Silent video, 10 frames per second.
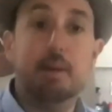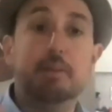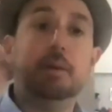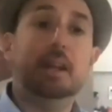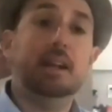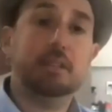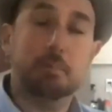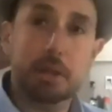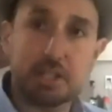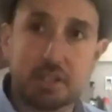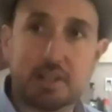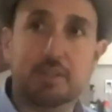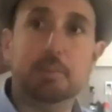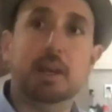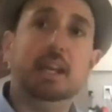Everybody here is ambitious.
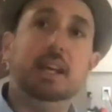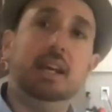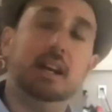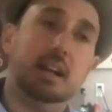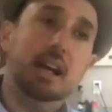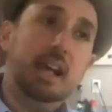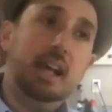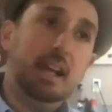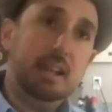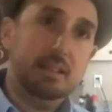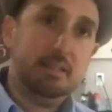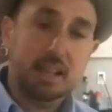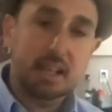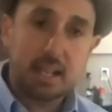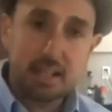Everybody here is
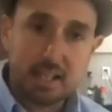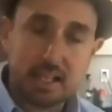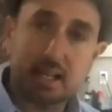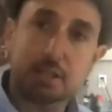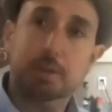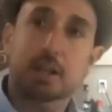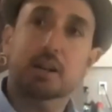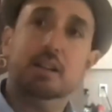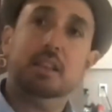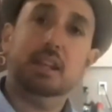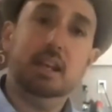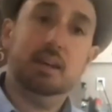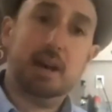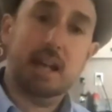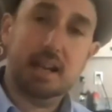thinking like an entrepreneur and thinking
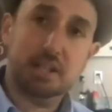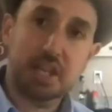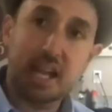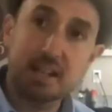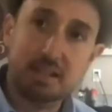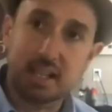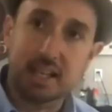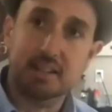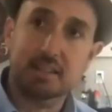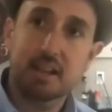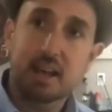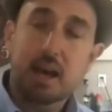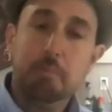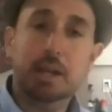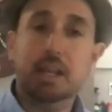about how to change things,
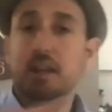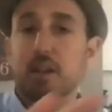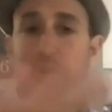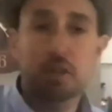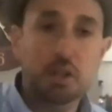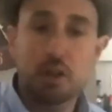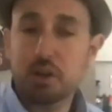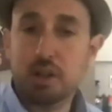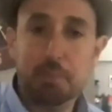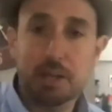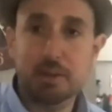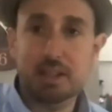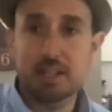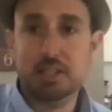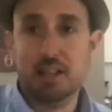but yet you don't compete
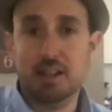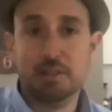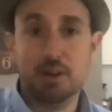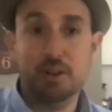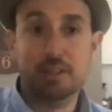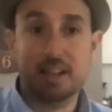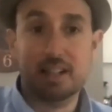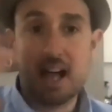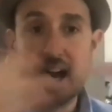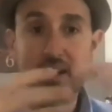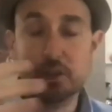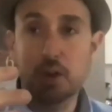with each other. So it's an alliance.